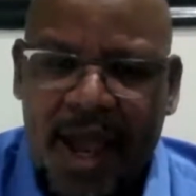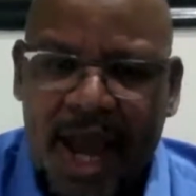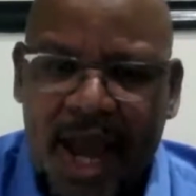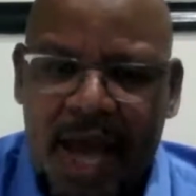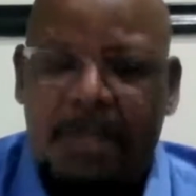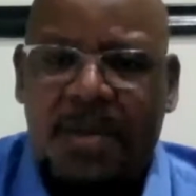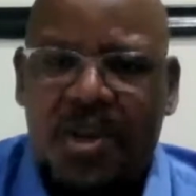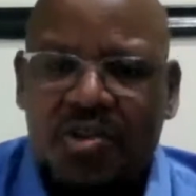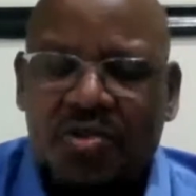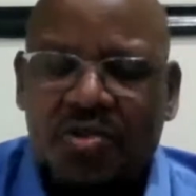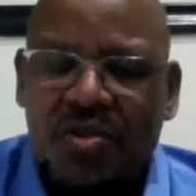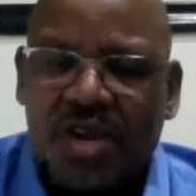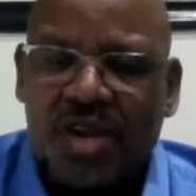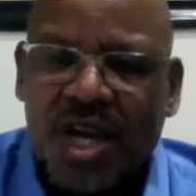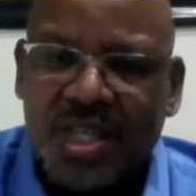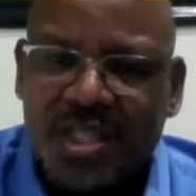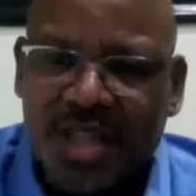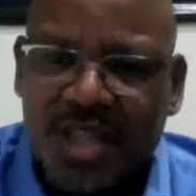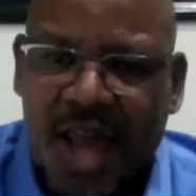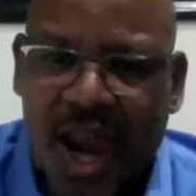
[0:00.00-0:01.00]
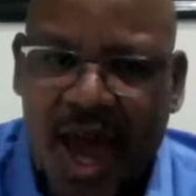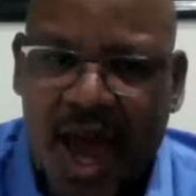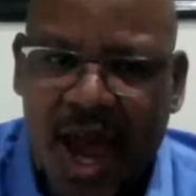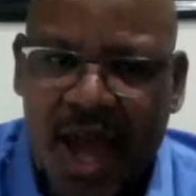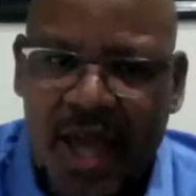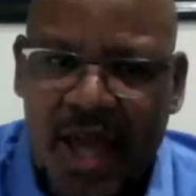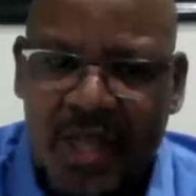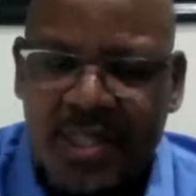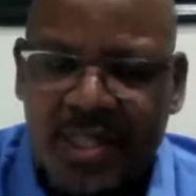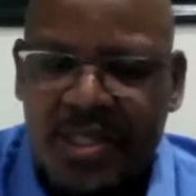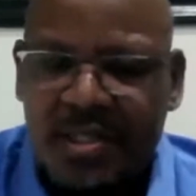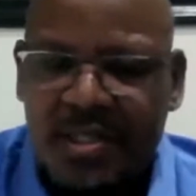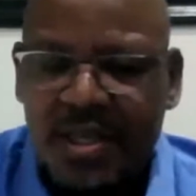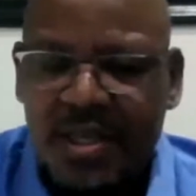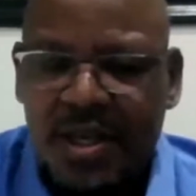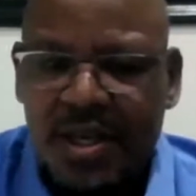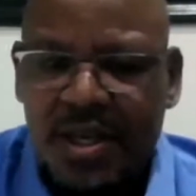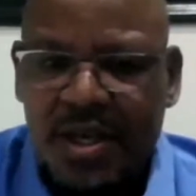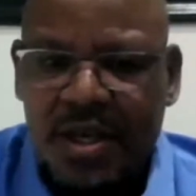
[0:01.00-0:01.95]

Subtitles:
helping to industrialize